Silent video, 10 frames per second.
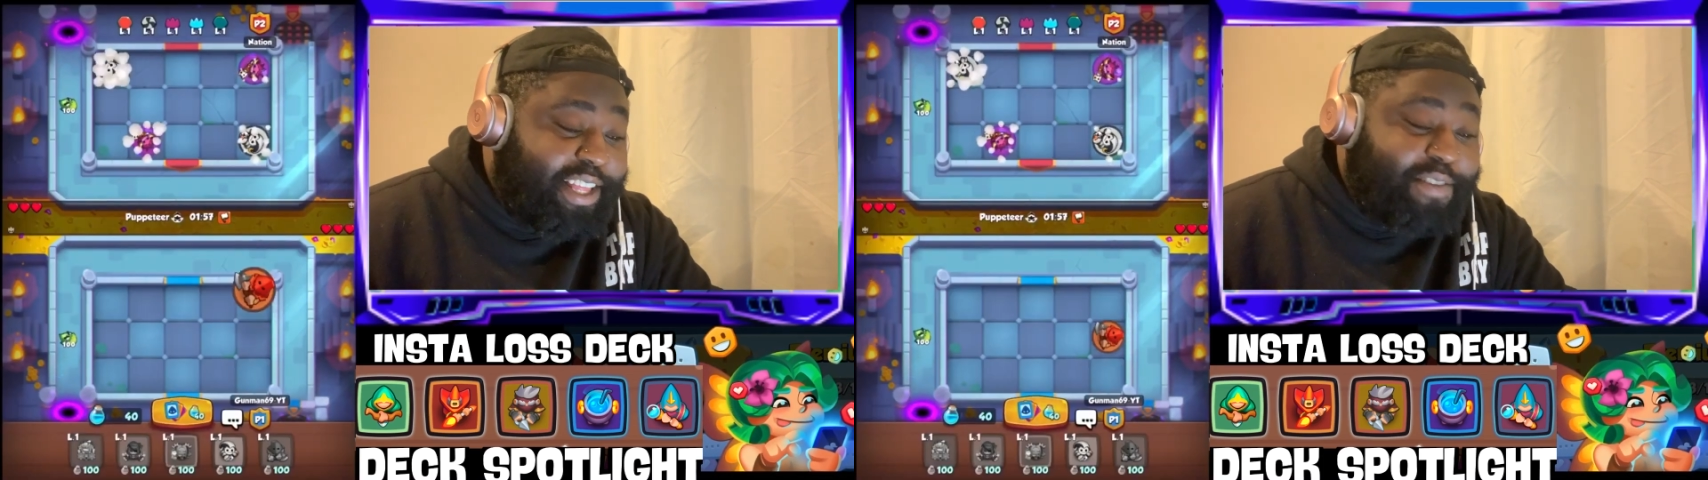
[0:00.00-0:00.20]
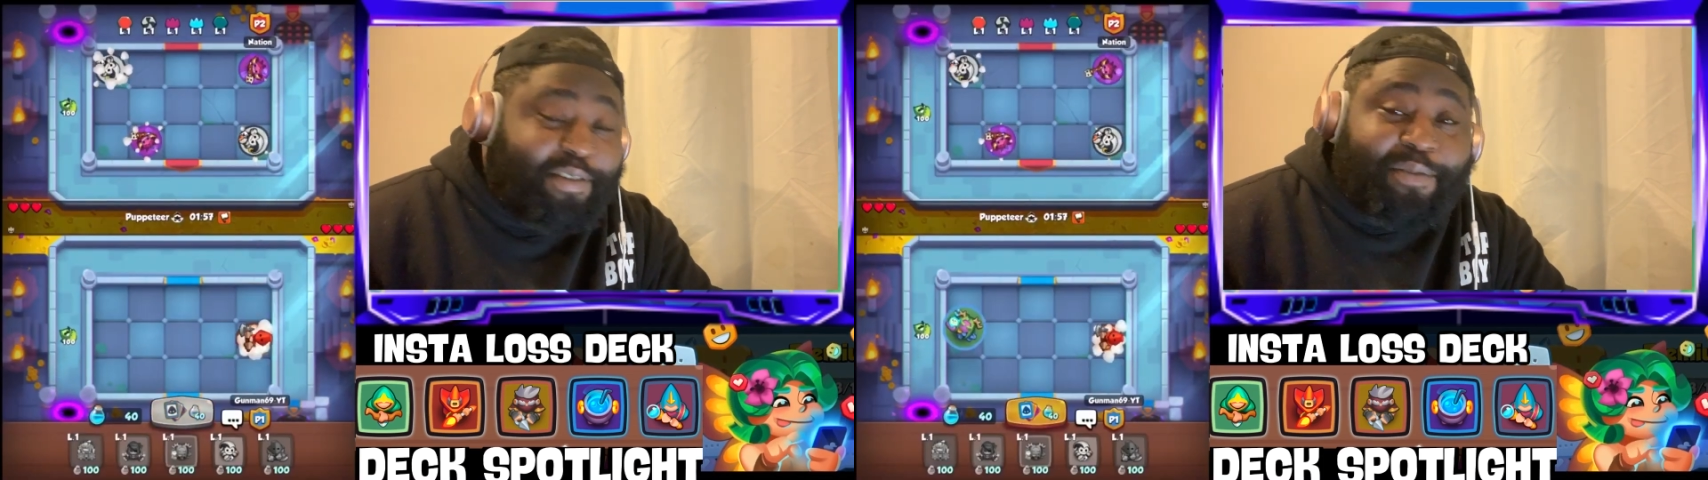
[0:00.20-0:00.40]

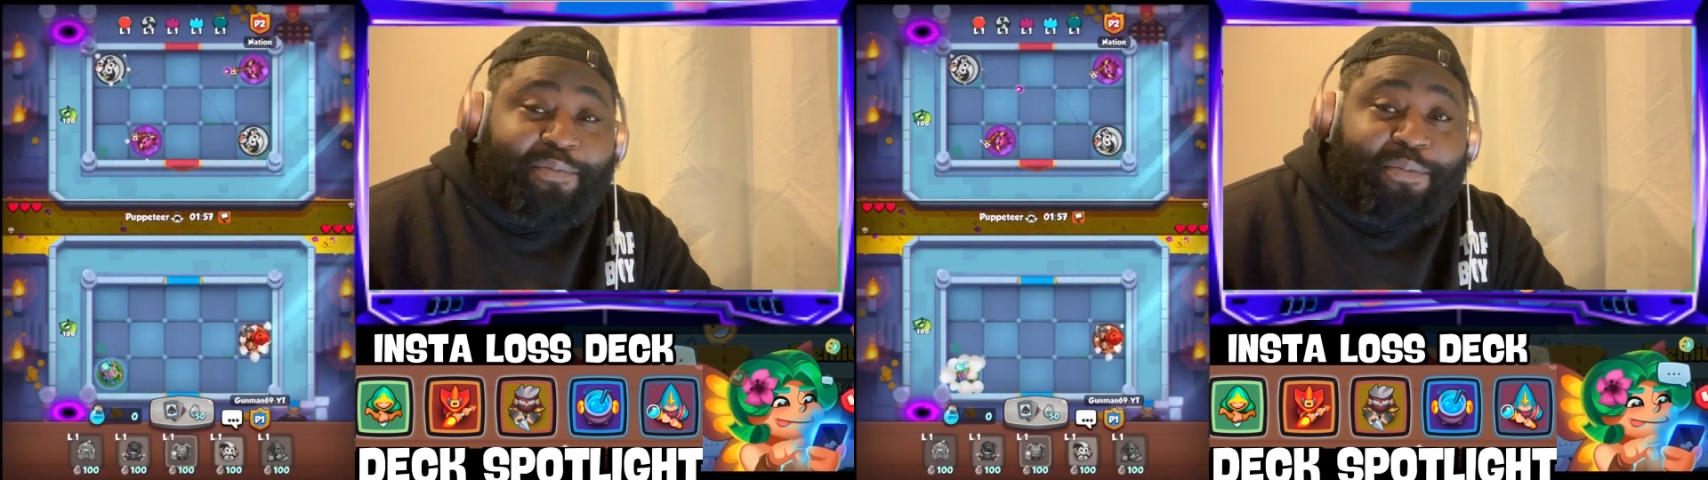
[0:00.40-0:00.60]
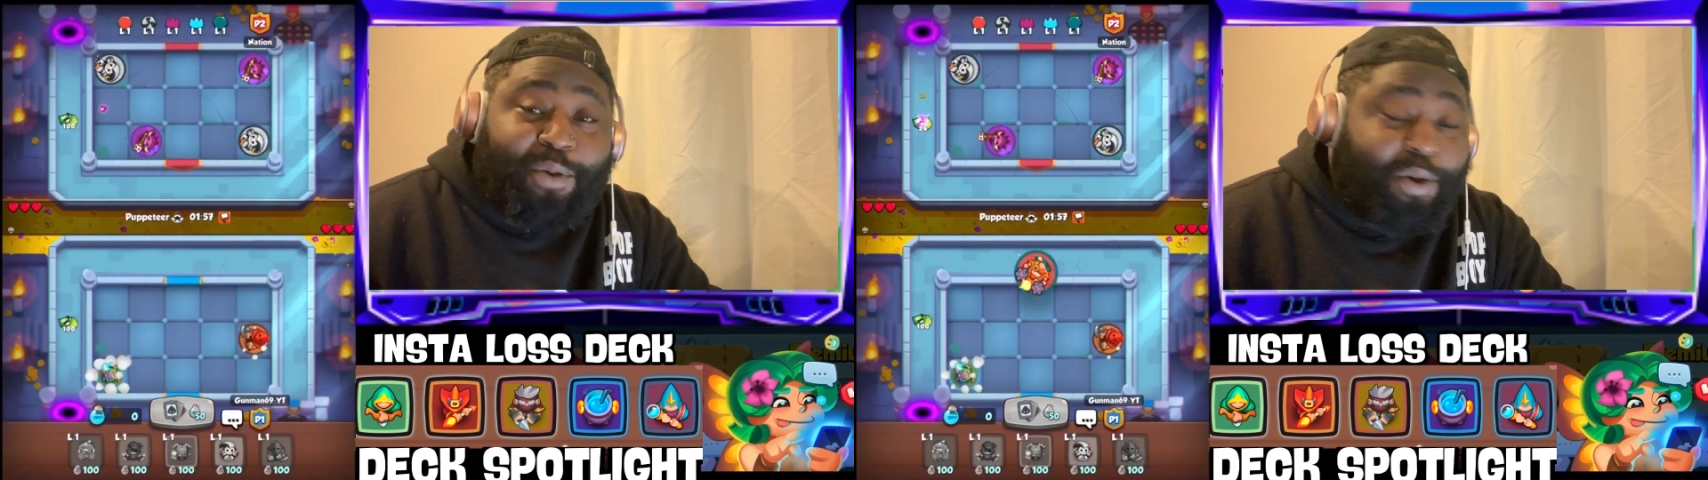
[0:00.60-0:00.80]
if your
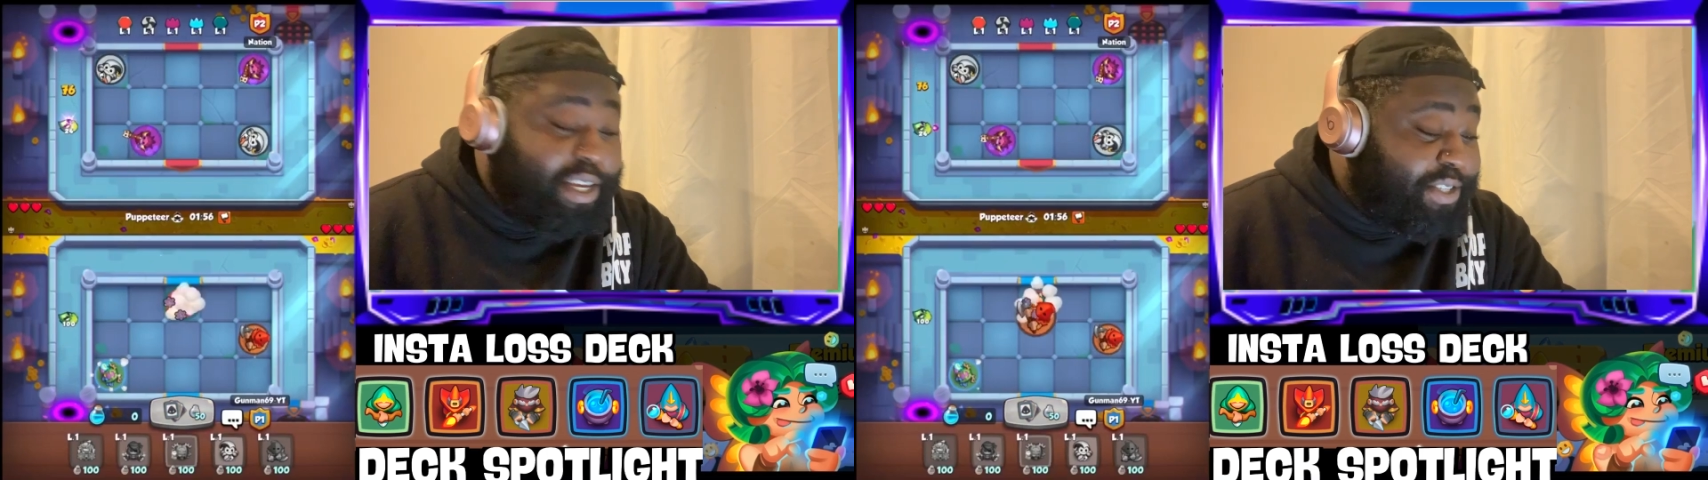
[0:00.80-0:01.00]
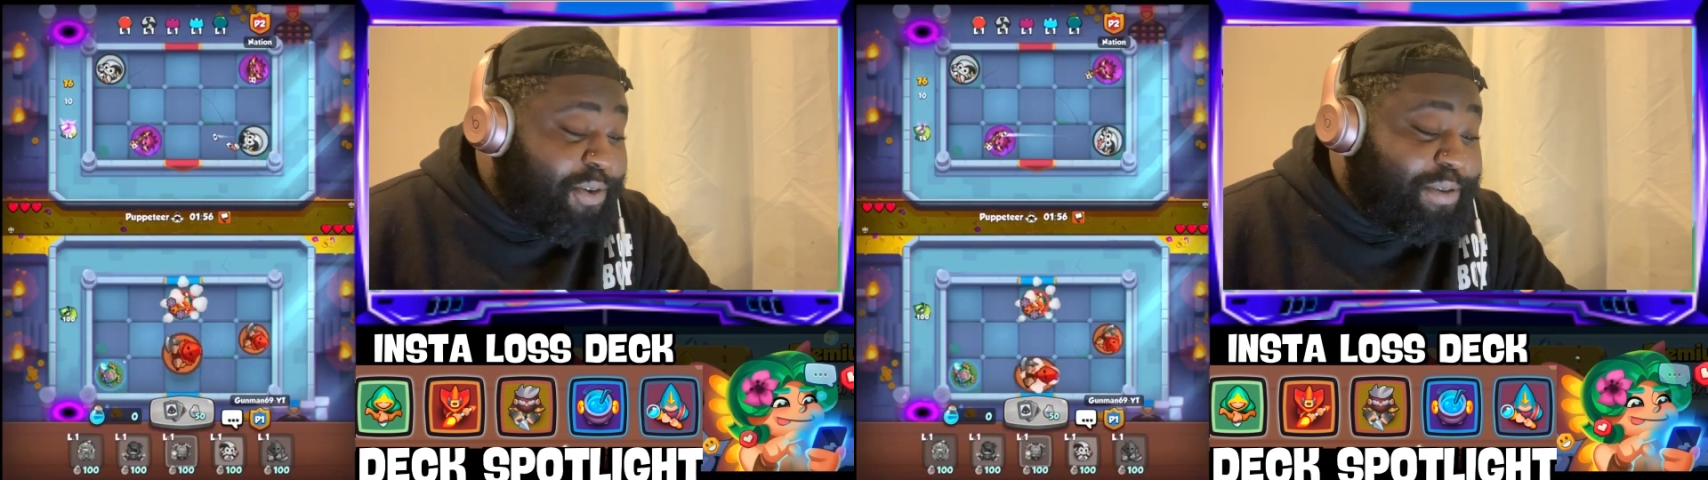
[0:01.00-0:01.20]

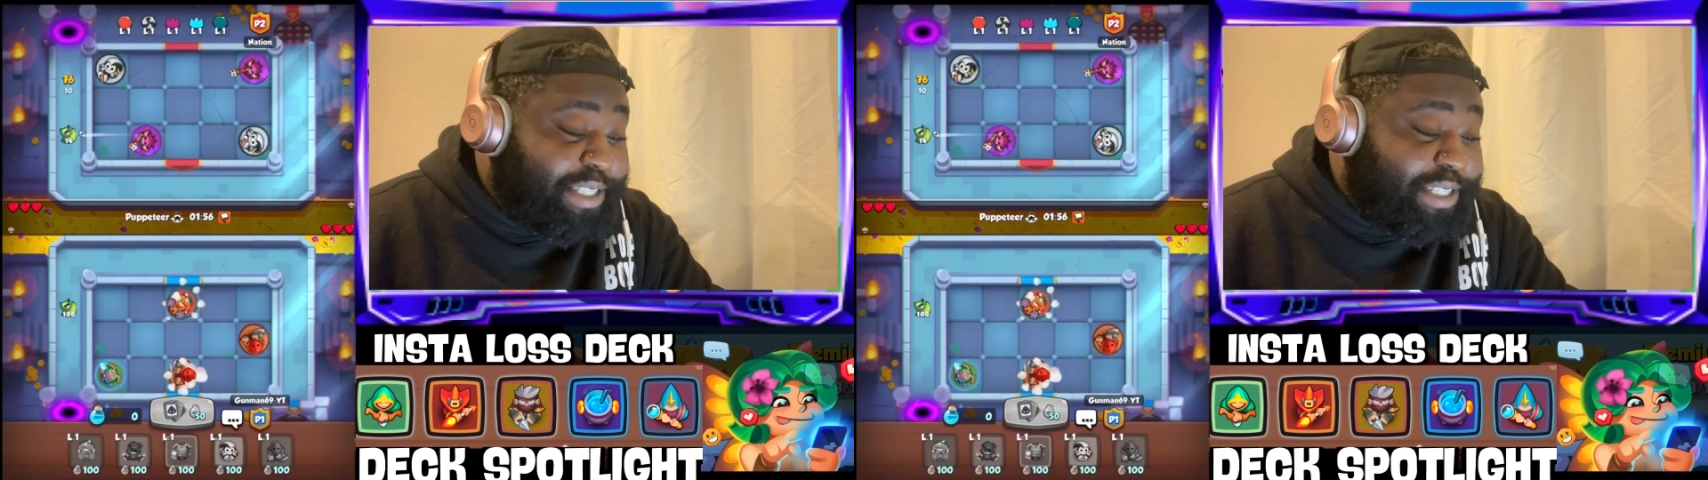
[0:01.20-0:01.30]
Boris goes